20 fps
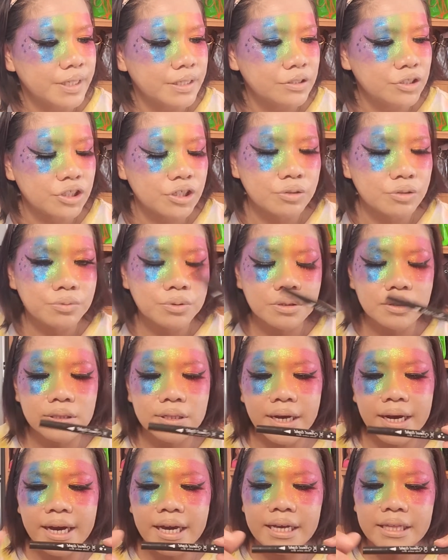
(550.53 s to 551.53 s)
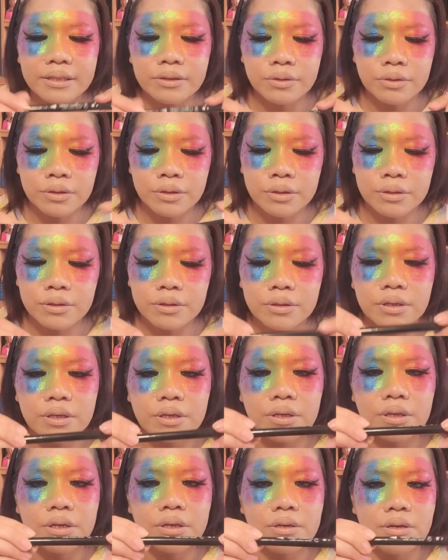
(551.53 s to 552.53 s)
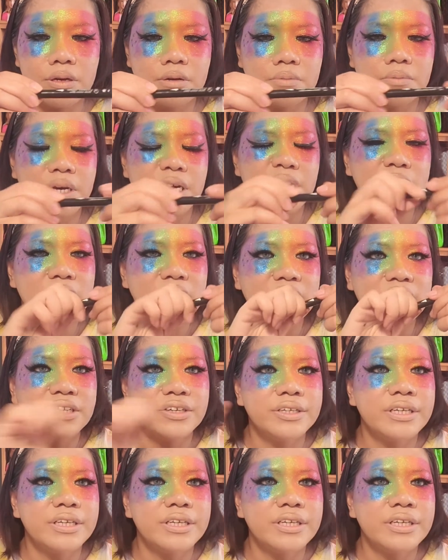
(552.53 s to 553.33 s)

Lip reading: jewel light or eyeliner.